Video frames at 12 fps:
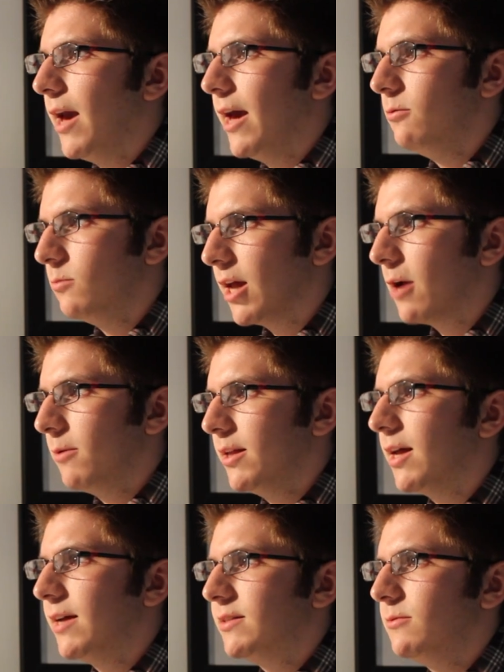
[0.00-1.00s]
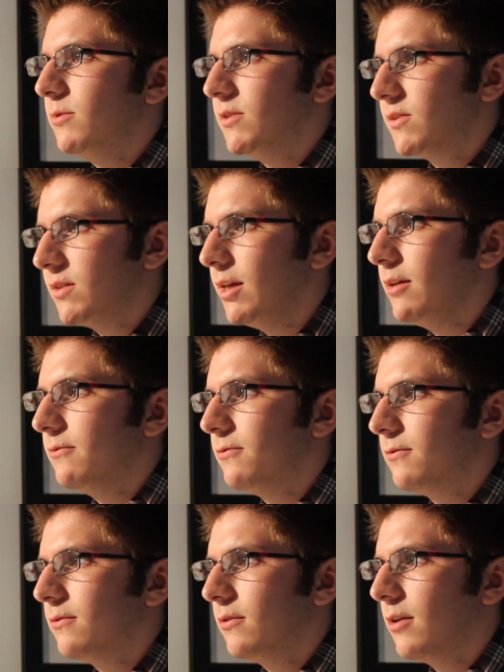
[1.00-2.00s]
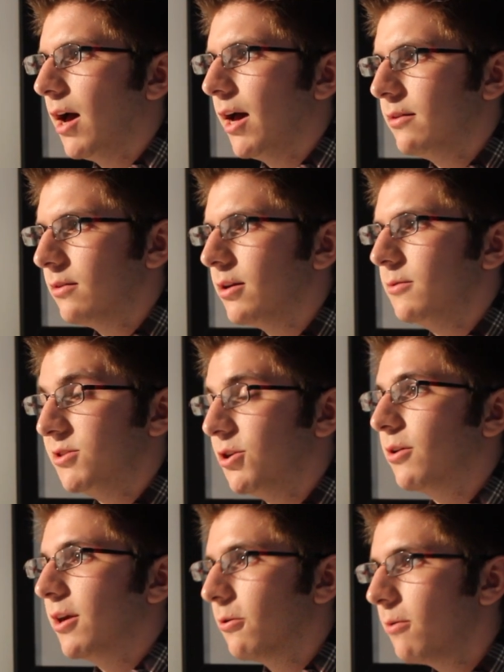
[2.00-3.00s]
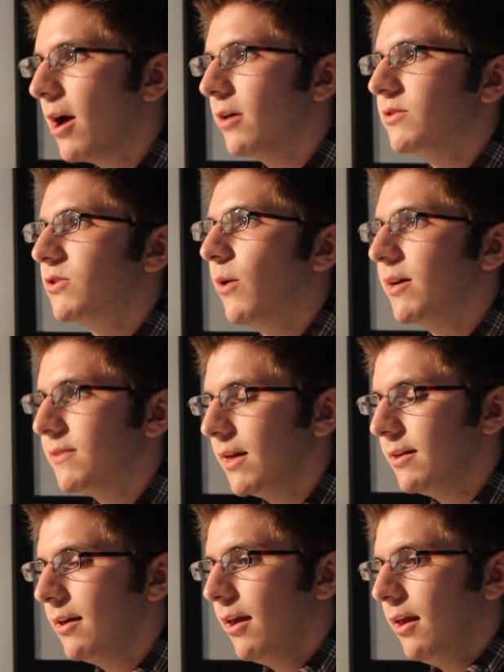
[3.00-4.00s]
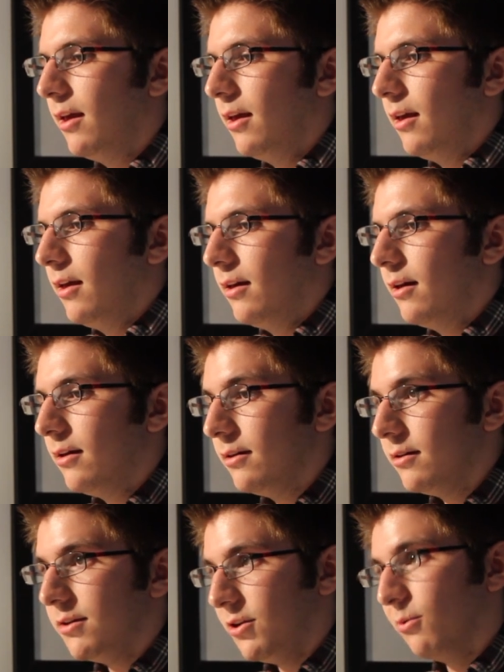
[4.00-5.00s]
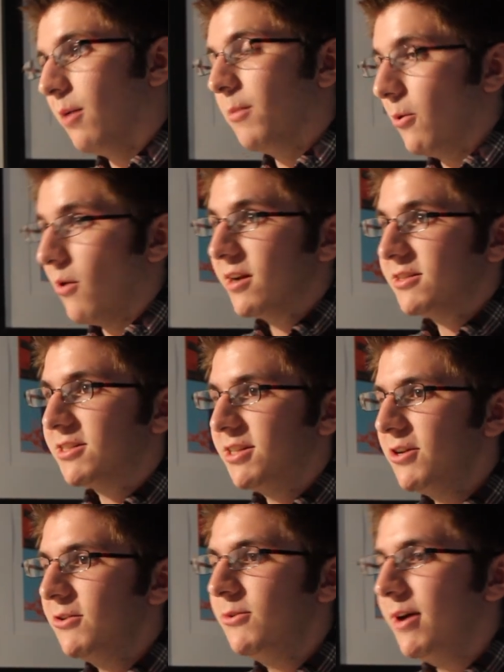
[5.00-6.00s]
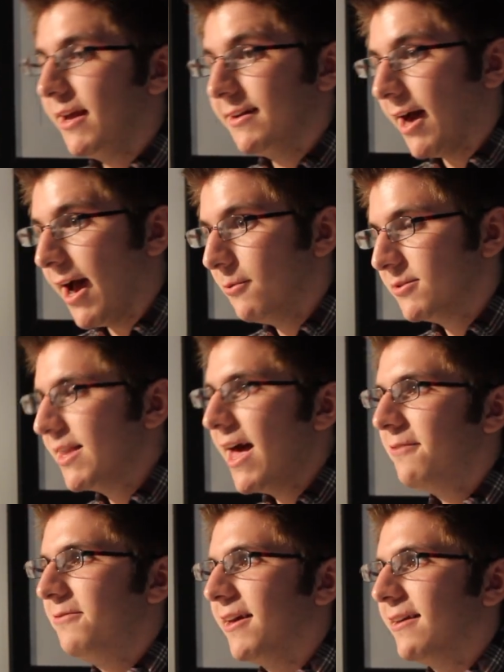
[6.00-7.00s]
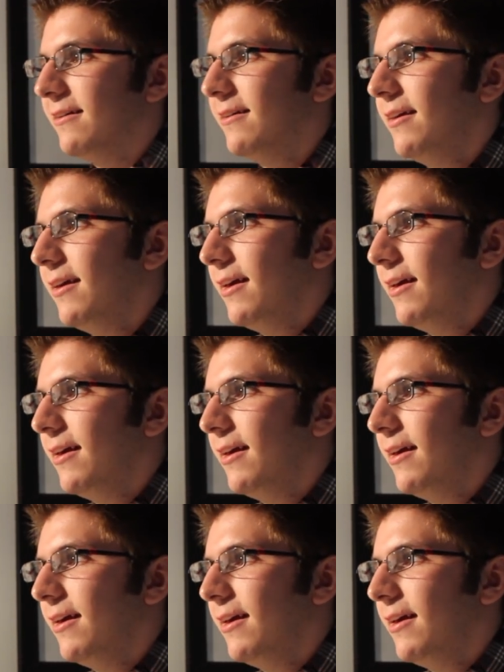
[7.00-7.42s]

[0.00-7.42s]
And when I realized it was Steve, I thought he was joking around, so I said, "You want my watch too?" And I was laughing.